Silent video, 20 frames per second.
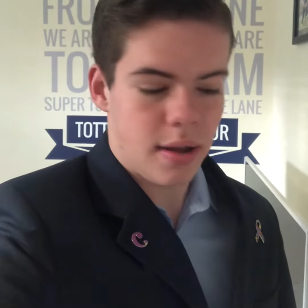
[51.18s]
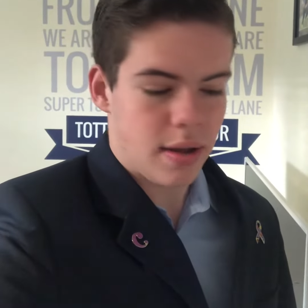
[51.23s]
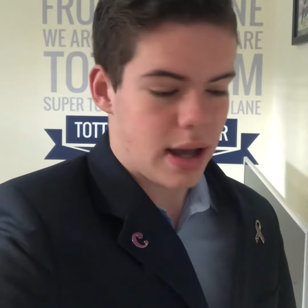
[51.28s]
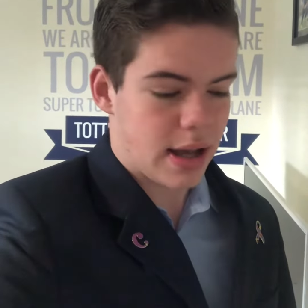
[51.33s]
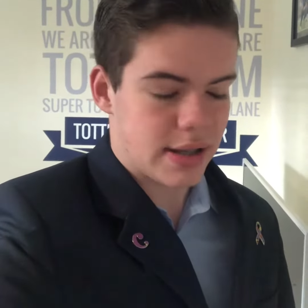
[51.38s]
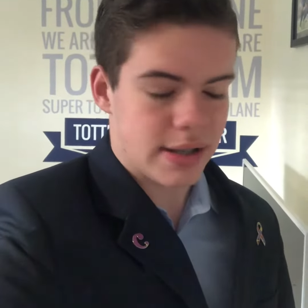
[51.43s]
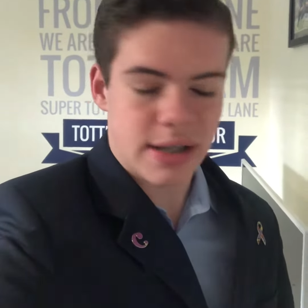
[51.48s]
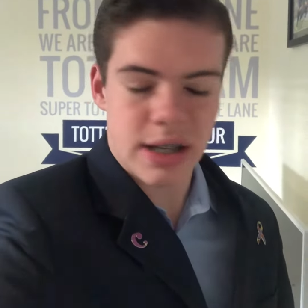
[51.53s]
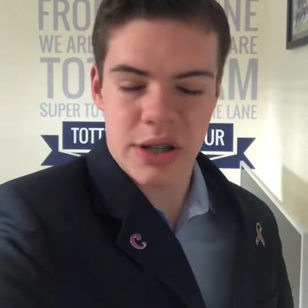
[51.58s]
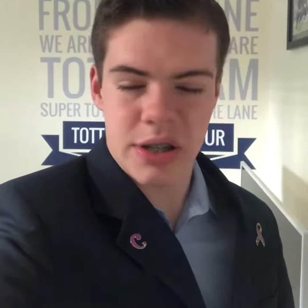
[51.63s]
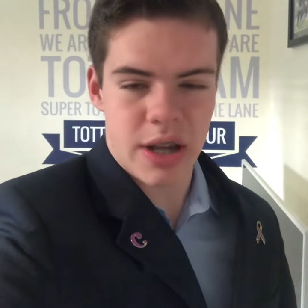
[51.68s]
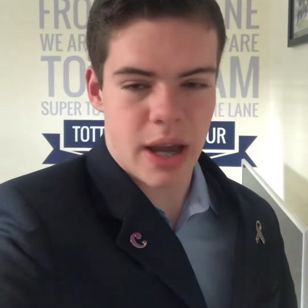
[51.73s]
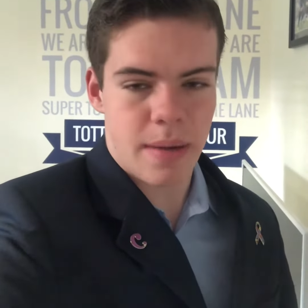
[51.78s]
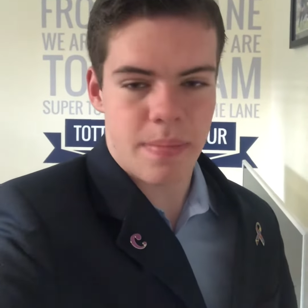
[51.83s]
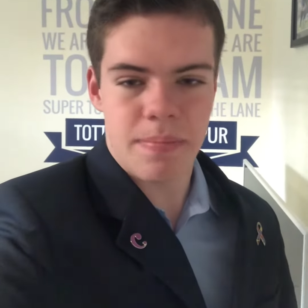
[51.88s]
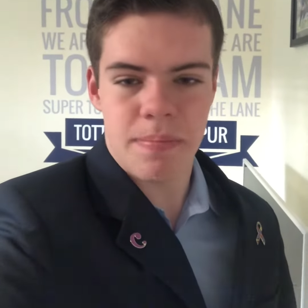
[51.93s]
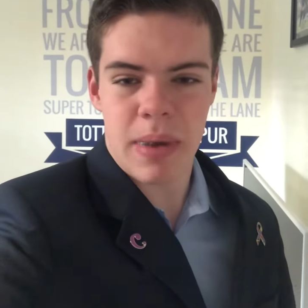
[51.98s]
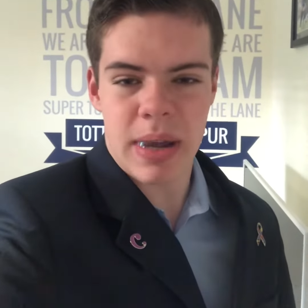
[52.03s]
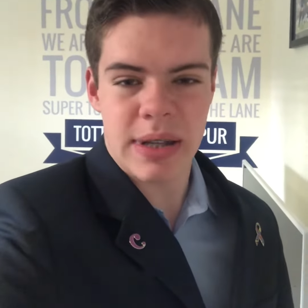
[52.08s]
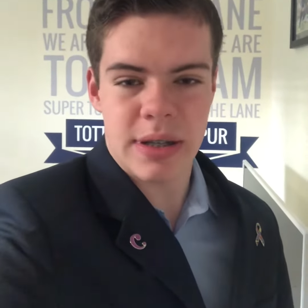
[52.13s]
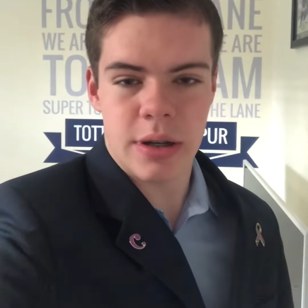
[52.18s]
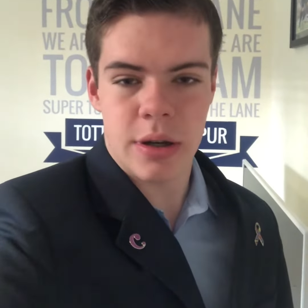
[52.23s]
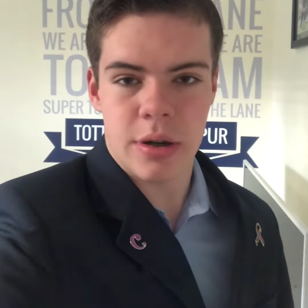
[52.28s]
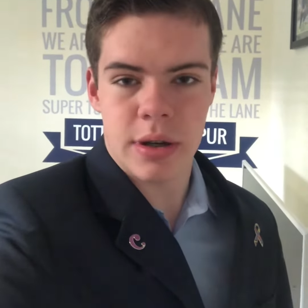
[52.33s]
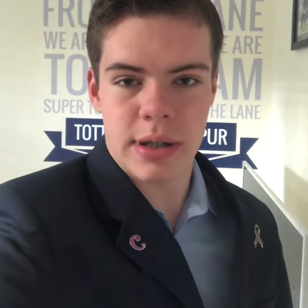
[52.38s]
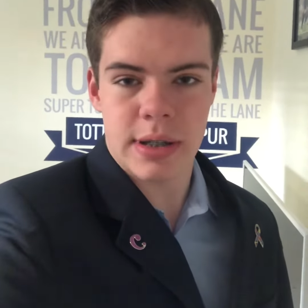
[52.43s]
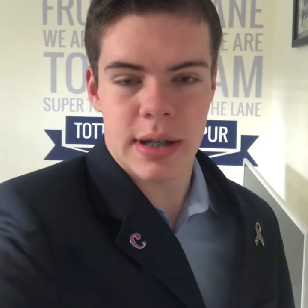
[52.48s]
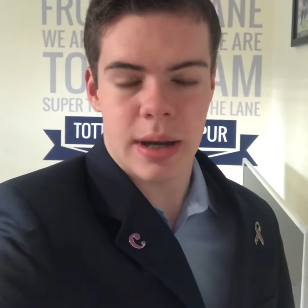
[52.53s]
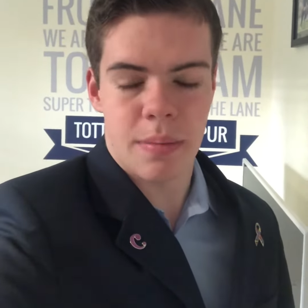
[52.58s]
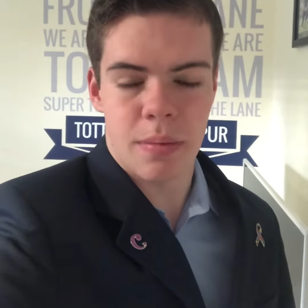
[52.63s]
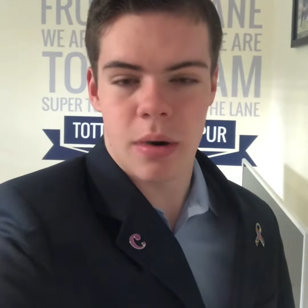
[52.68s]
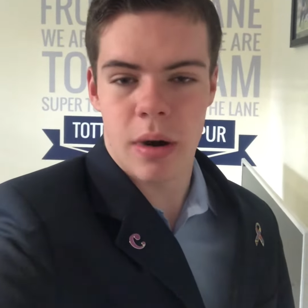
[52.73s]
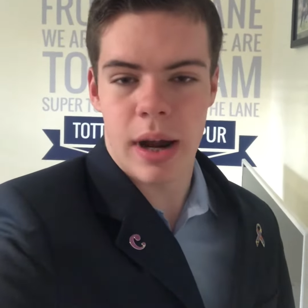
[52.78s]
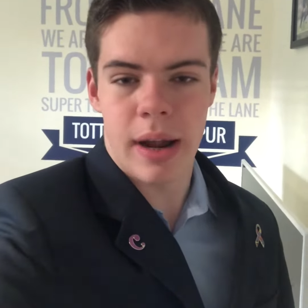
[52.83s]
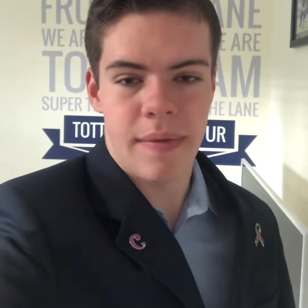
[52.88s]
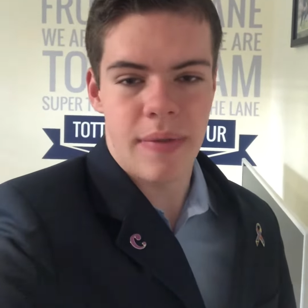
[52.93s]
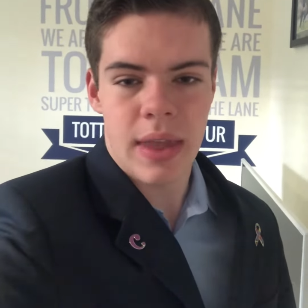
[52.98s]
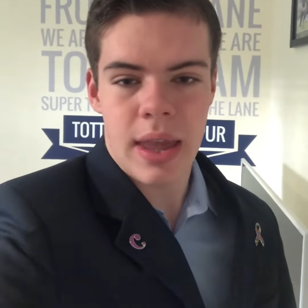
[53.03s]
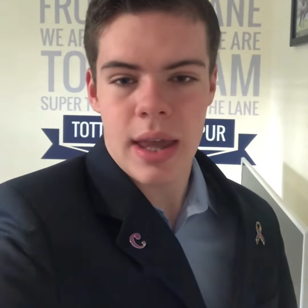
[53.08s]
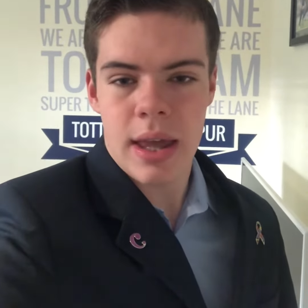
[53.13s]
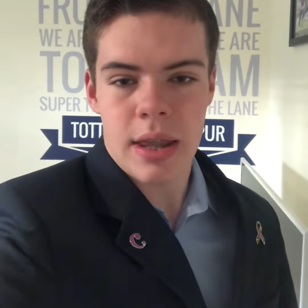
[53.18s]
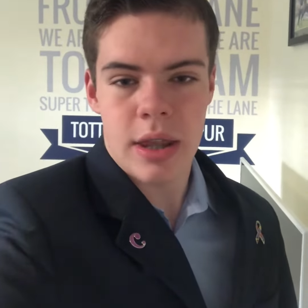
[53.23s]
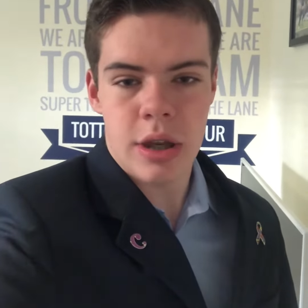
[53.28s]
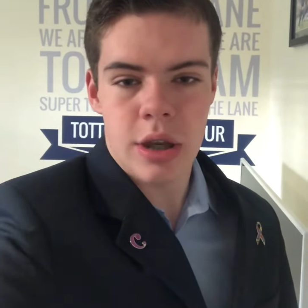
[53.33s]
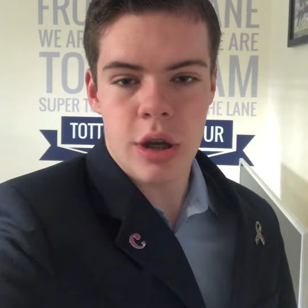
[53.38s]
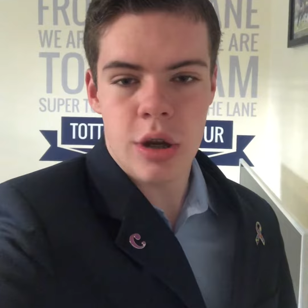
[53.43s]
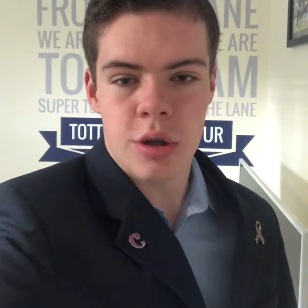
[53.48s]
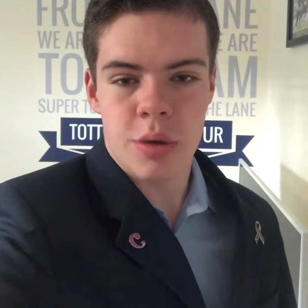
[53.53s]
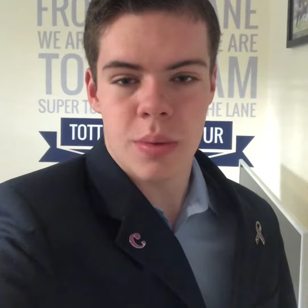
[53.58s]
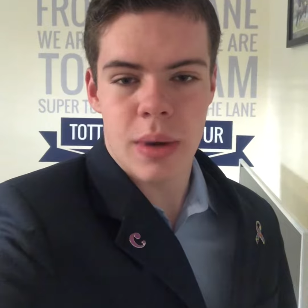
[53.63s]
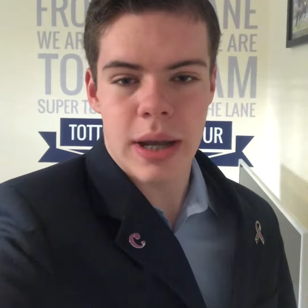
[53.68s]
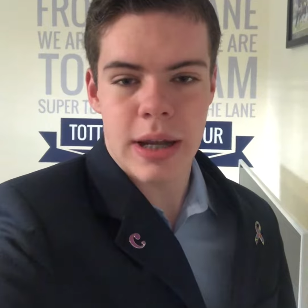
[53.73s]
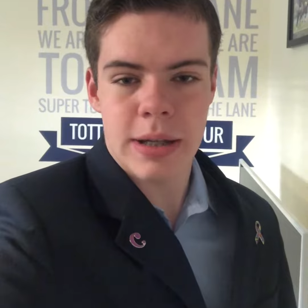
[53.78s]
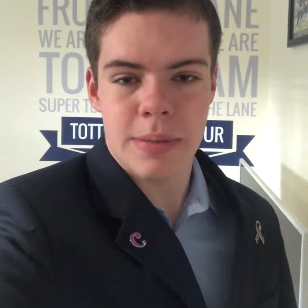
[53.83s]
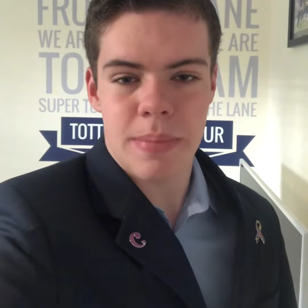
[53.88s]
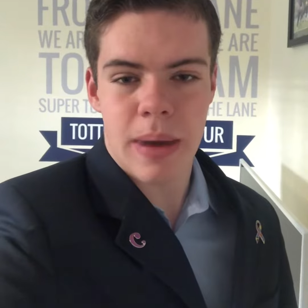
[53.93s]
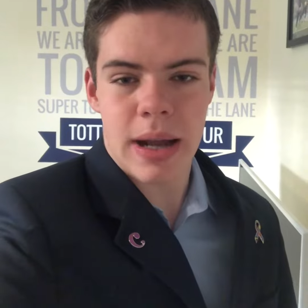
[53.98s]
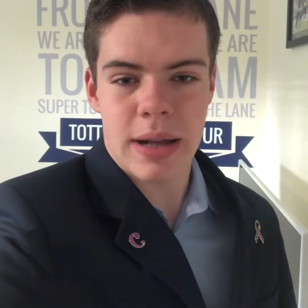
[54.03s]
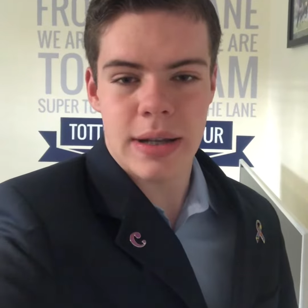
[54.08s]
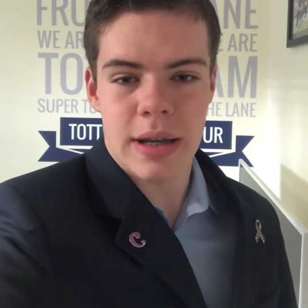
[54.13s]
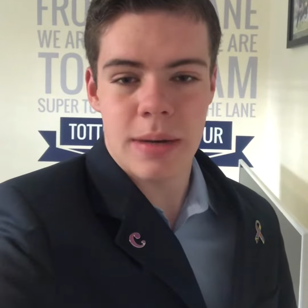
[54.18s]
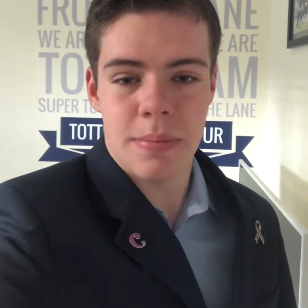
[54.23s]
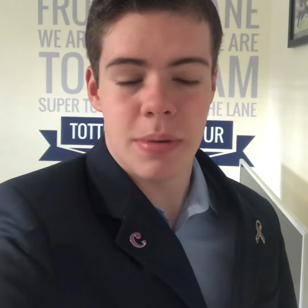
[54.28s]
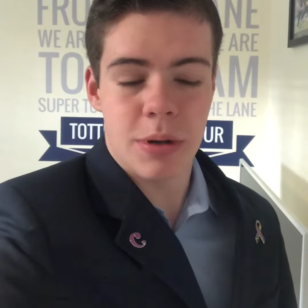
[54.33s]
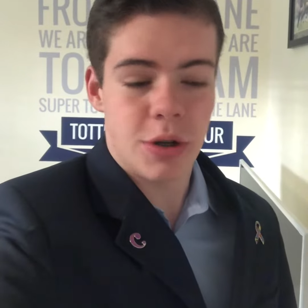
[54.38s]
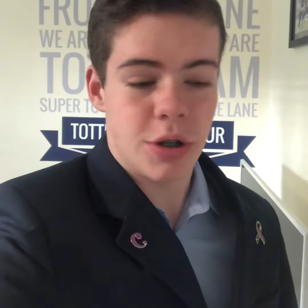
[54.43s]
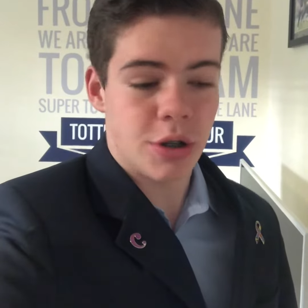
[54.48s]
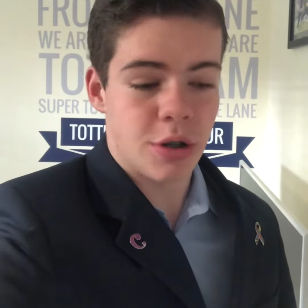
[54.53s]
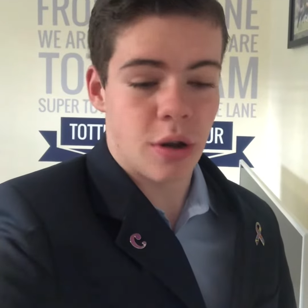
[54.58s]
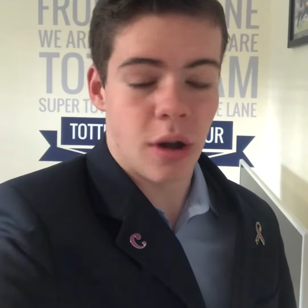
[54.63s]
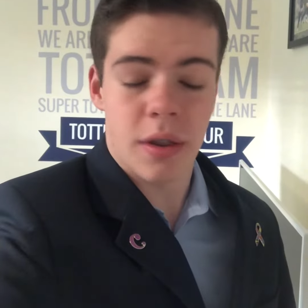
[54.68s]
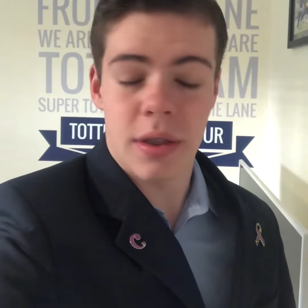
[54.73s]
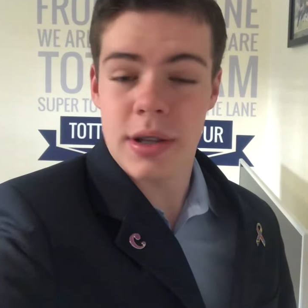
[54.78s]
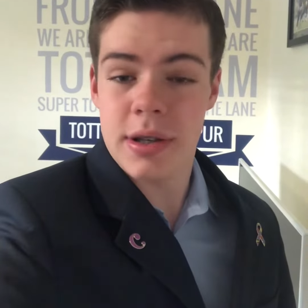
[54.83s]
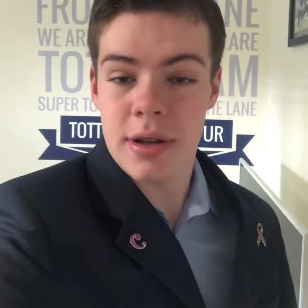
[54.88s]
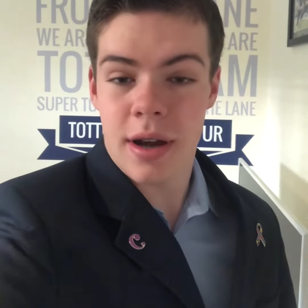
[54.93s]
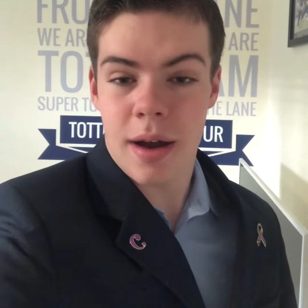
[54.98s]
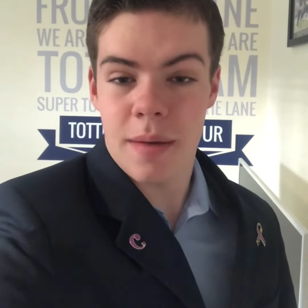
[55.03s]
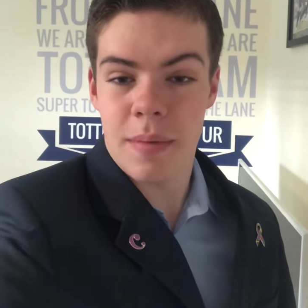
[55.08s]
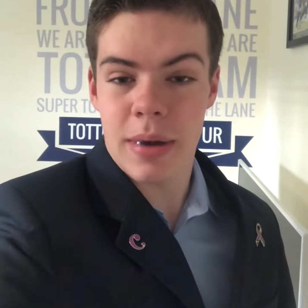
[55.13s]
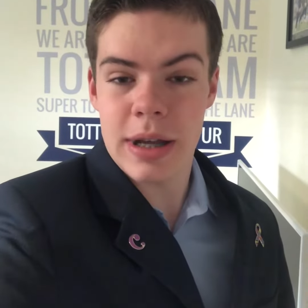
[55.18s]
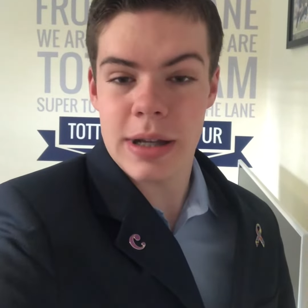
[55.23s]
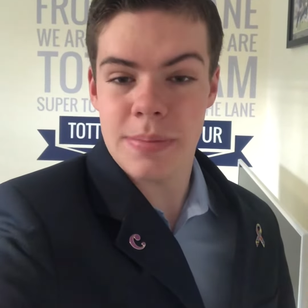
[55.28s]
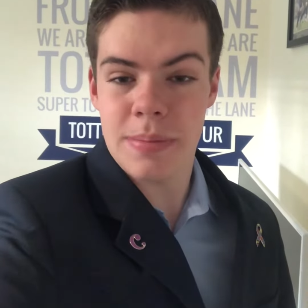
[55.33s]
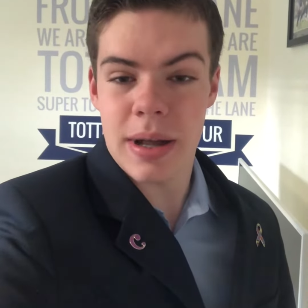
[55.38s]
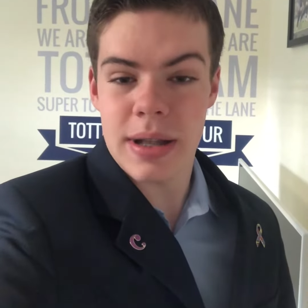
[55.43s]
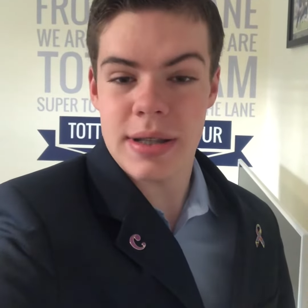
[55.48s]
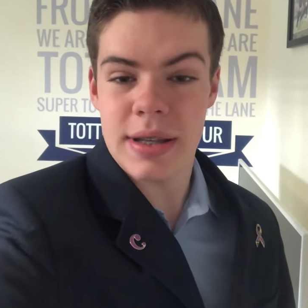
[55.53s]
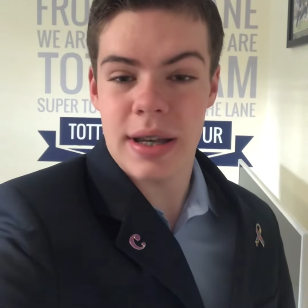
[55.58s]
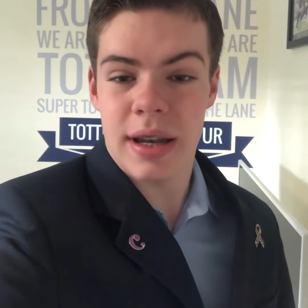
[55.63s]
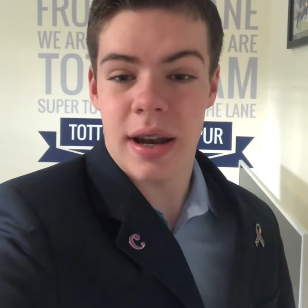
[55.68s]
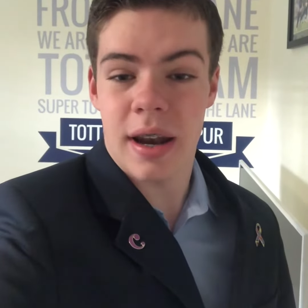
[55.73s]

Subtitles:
As I said, yeah, basic quick summary. The news we expected, but just not at the time we expected.